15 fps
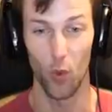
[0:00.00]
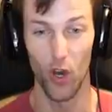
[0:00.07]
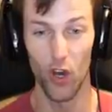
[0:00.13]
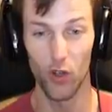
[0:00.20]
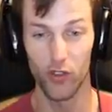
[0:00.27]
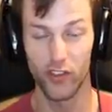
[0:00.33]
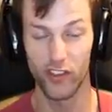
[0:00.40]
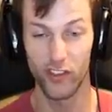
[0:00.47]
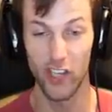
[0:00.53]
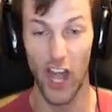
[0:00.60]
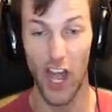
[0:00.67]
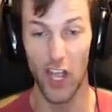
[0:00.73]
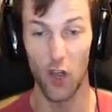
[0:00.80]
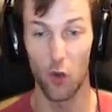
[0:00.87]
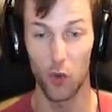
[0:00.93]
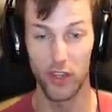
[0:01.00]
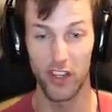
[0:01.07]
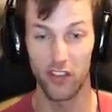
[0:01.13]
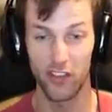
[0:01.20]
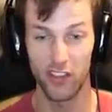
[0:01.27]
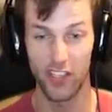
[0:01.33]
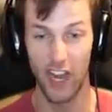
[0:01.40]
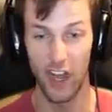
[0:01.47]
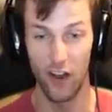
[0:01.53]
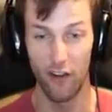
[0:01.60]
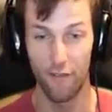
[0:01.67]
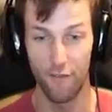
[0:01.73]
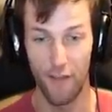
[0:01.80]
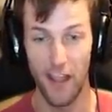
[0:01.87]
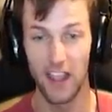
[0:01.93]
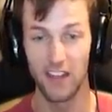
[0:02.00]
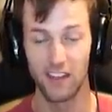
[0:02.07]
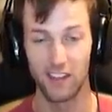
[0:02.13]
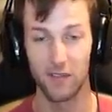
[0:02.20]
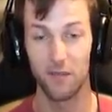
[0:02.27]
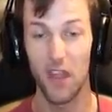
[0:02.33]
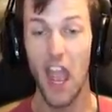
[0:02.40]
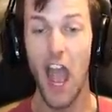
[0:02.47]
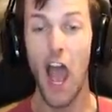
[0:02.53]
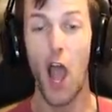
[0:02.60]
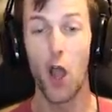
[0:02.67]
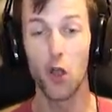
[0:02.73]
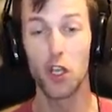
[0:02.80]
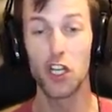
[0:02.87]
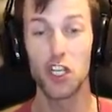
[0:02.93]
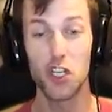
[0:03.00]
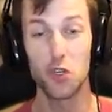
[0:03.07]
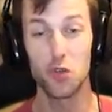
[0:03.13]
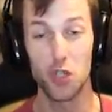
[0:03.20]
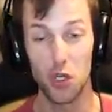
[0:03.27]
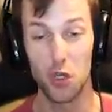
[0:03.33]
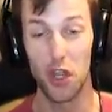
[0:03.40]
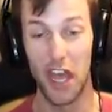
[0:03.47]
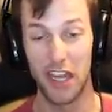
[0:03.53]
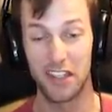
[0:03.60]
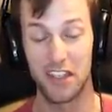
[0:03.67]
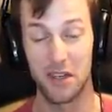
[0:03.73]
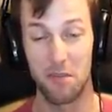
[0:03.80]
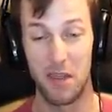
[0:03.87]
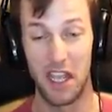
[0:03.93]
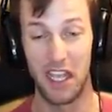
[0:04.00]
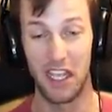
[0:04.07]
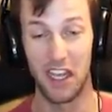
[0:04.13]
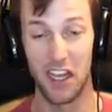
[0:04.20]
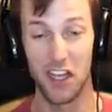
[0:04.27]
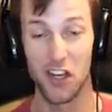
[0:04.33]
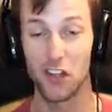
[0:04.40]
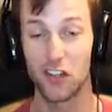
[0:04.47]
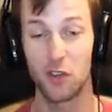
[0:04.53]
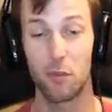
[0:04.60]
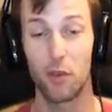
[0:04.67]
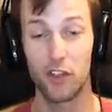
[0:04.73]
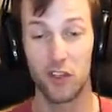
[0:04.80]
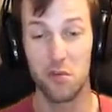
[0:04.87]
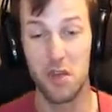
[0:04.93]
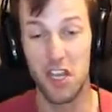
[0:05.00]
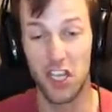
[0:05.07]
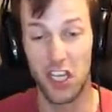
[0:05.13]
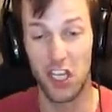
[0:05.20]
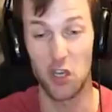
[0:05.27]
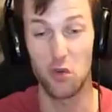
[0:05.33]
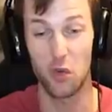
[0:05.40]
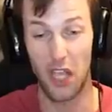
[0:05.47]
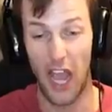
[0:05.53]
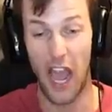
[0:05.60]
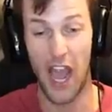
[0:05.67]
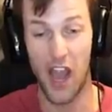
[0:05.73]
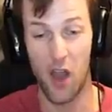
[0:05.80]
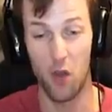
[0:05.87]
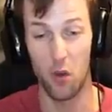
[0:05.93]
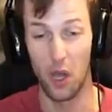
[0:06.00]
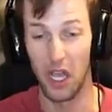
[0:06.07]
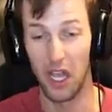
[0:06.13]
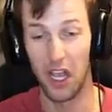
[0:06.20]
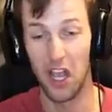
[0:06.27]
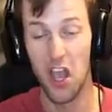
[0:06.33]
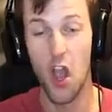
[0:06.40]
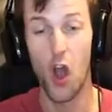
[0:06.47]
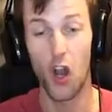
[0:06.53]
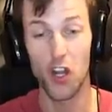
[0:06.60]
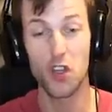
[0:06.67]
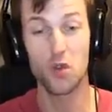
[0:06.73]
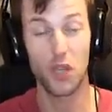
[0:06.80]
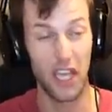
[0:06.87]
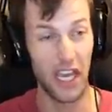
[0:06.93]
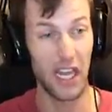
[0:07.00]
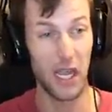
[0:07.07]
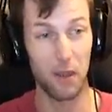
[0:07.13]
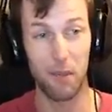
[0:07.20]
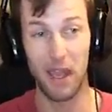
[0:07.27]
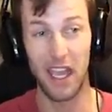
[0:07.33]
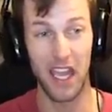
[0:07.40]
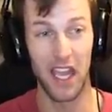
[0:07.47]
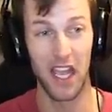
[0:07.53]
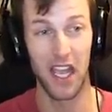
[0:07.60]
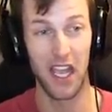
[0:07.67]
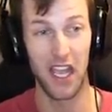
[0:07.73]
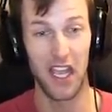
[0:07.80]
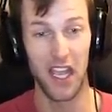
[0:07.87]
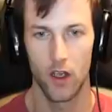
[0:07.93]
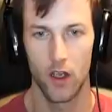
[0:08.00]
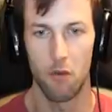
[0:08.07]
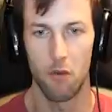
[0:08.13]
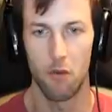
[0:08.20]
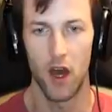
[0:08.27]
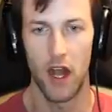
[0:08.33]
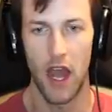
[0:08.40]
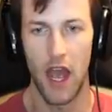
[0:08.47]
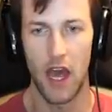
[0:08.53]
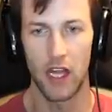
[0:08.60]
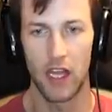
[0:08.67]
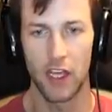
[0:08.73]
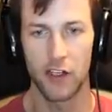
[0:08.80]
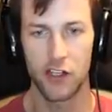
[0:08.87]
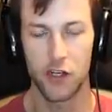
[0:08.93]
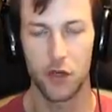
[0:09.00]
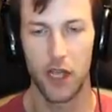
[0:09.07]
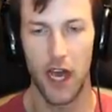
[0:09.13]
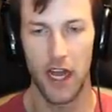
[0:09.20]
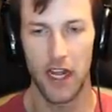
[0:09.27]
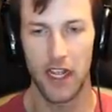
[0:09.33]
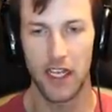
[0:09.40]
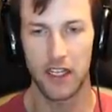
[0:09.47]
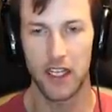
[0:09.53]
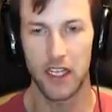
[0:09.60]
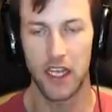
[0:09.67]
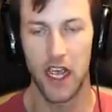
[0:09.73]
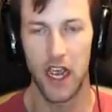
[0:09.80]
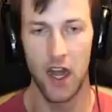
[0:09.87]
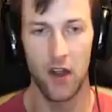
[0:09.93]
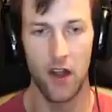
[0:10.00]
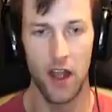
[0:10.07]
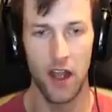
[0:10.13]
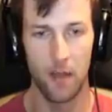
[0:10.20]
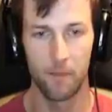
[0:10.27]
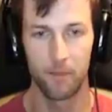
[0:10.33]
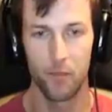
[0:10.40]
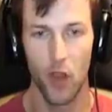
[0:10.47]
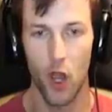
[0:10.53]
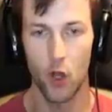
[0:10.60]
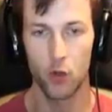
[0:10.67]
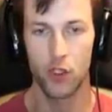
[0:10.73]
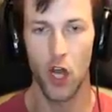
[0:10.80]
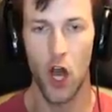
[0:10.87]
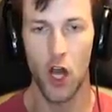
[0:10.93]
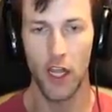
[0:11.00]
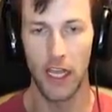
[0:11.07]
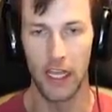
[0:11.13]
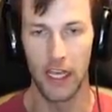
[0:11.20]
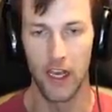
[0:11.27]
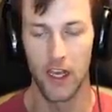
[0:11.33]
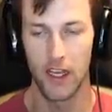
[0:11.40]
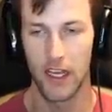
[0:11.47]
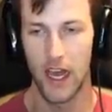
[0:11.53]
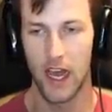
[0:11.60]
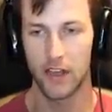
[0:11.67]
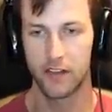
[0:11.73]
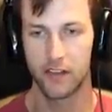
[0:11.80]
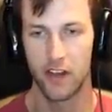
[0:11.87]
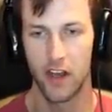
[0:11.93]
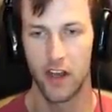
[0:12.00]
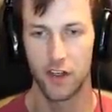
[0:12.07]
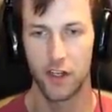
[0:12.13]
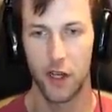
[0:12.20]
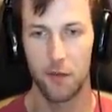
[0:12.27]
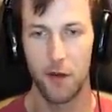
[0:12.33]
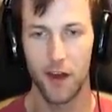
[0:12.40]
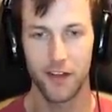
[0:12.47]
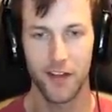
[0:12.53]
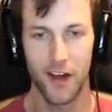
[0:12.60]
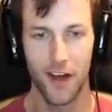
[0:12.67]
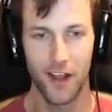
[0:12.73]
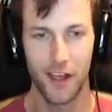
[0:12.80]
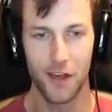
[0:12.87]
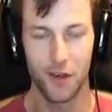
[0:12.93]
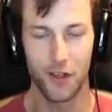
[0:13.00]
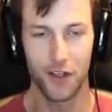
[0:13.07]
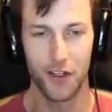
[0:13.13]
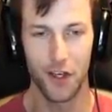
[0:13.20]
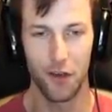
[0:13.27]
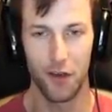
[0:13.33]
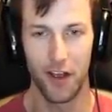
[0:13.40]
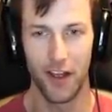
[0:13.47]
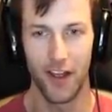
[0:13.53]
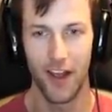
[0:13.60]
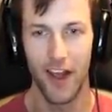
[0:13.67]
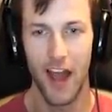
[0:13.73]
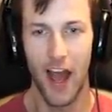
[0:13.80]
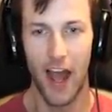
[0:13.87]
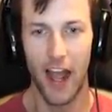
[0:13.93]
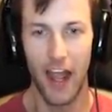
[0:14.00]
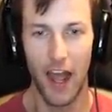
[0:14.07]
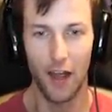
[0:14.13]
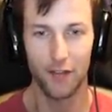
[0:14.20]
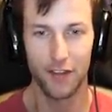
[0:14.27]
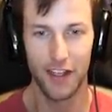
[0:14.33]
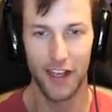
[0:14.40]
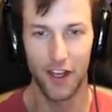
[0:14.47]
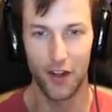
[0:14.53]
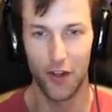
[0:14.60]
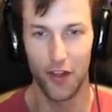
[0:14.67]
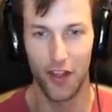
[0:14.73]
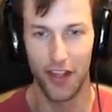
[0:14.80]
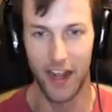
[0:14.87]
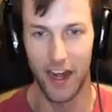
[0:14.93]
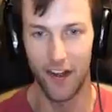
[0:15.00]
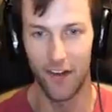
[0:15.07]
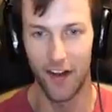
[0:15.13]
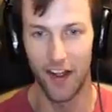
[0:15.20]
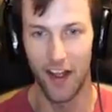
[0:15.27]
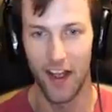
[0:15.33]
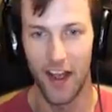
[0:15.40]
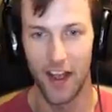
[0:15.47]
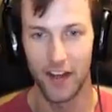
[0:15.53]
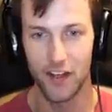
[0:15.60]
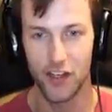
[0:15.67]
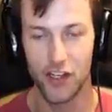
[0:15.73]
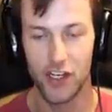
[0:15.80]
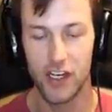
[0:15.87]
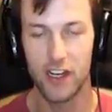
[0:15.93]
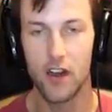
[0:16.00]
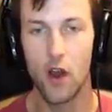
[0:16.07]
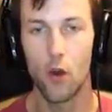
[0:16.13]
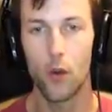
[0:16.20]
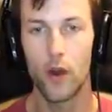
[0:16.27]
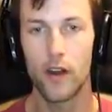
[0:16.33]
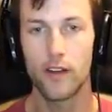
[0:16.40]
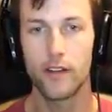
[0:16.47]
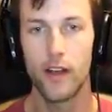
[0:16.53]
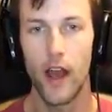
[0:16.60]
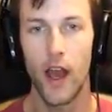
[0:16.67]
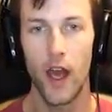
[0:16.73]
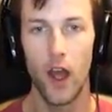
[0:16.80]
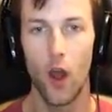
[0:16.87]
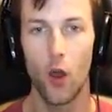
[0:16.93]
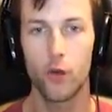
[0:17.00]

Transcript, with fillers: World Style with the scared face. How could you do that to me? You're supposed to be a cute cow. Are you kidding me? Come on, Alex. You gotta get the carrot. Oh, doggy. Yes. Come on, doggy, you can do it. I have to get her the carrot. Does she know where it's at?